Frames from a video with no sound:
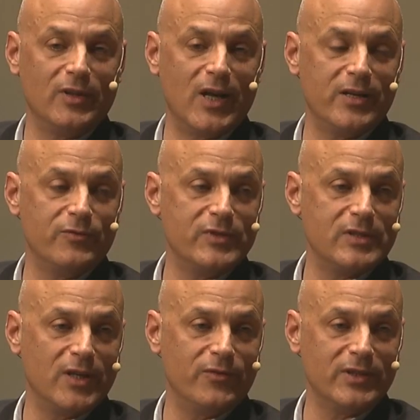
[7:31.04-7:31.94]
lives
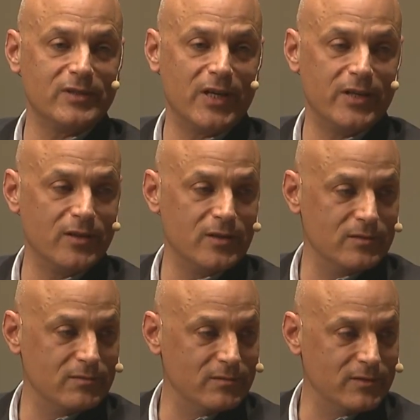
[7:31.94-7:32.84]
of entire
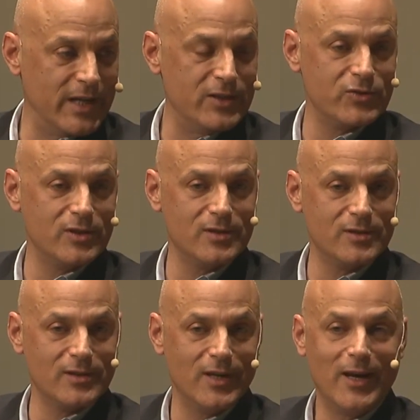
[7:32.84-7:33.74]

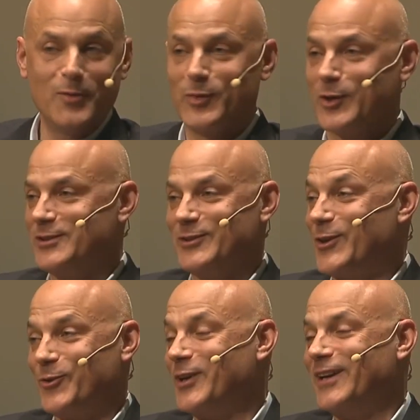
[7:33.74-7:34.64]
nations. Because,
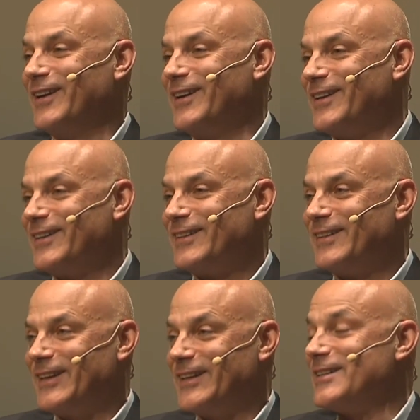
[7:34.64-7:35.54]

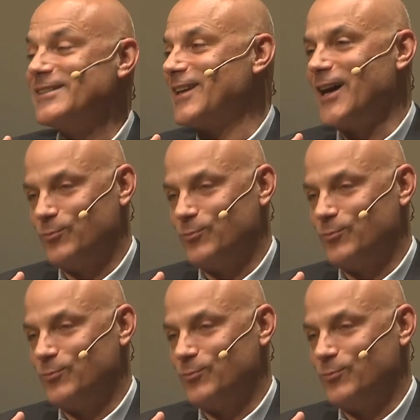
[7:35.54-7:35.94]
it is,